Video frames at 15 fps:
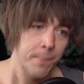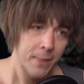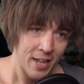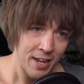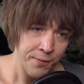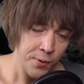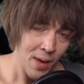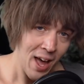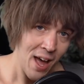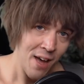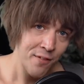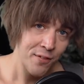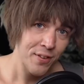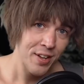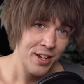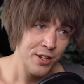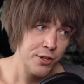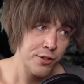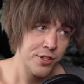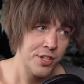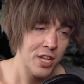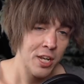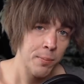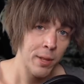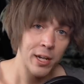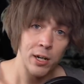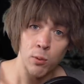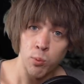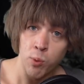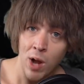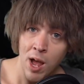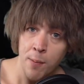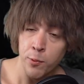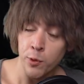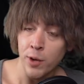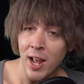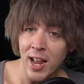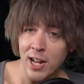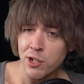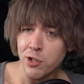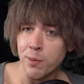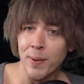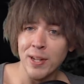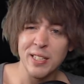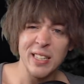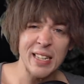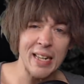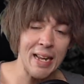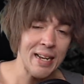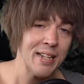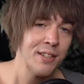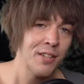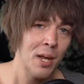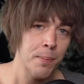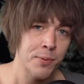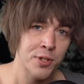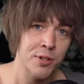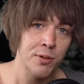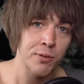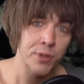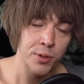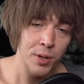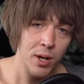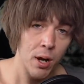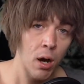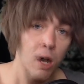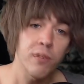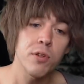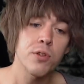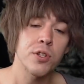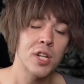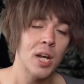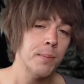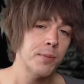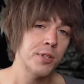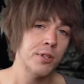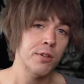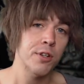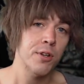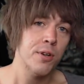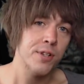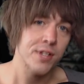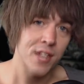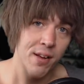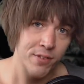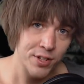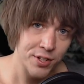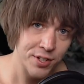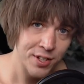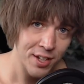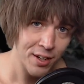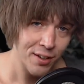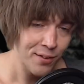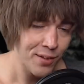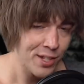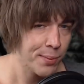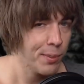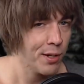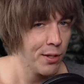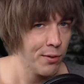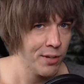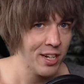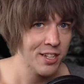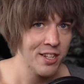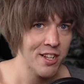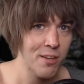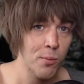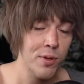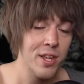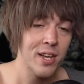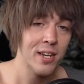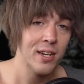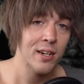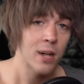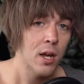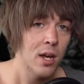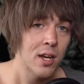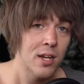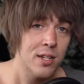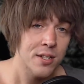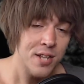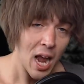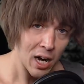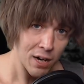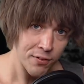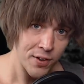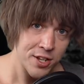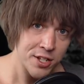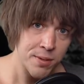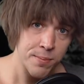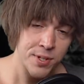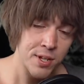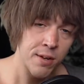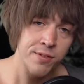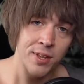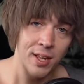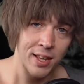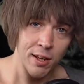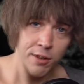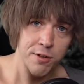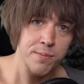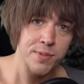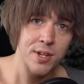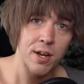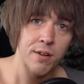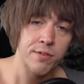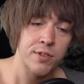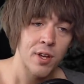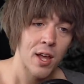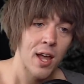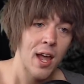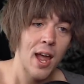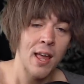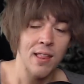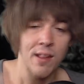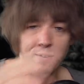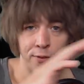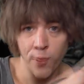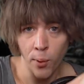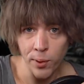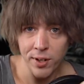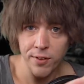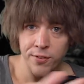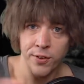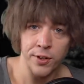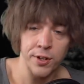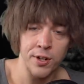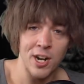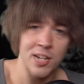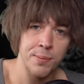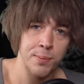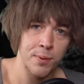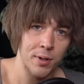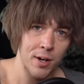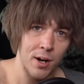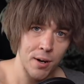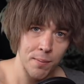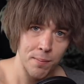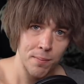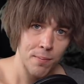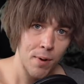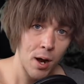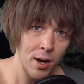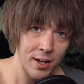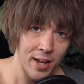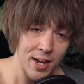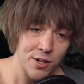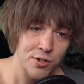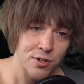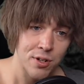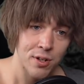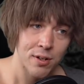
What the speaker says: If you have in your team like a Rem or an Ace or basically any type 0 unit, all of those type 0 units have a skill that's pretty unique to them where they can sacrifice themselves, they kill themselves, and they fully fill your Esper gauge.